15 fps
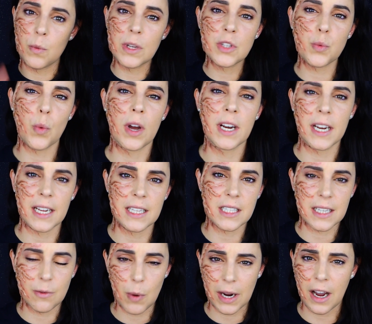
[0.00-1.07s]
which one it
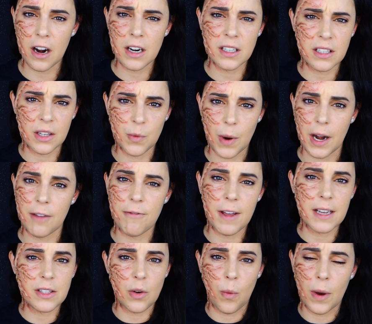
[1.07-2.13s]
is, what character, what
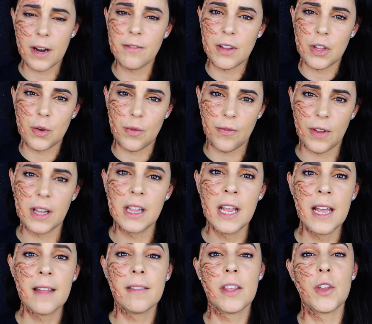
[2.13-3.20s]
effect, or whatever you feel
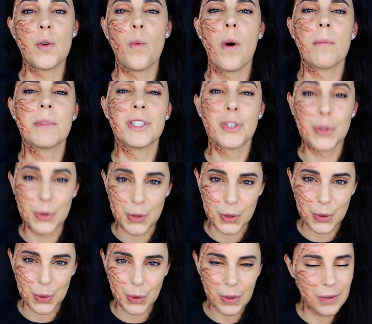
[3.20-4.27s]
that you want me to
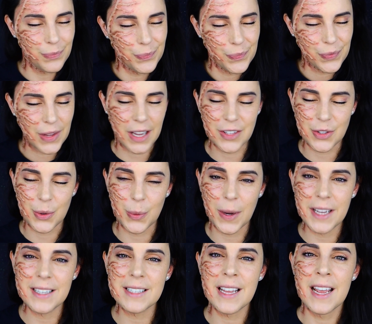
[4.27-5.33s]
do. As
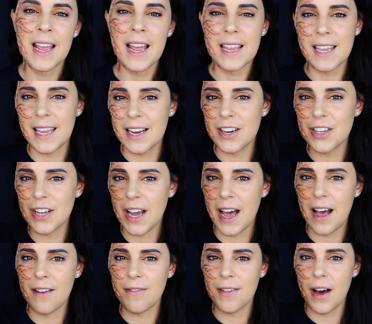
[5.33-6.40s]
always, here you
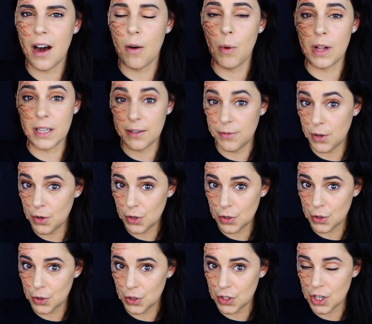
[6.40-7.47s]
have, well, if you're new
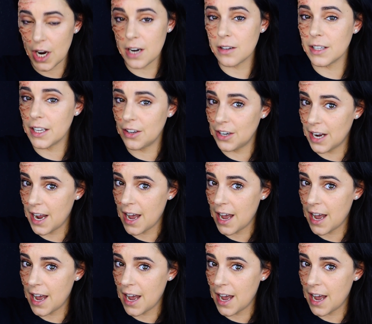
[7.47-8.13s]
to the channel, here you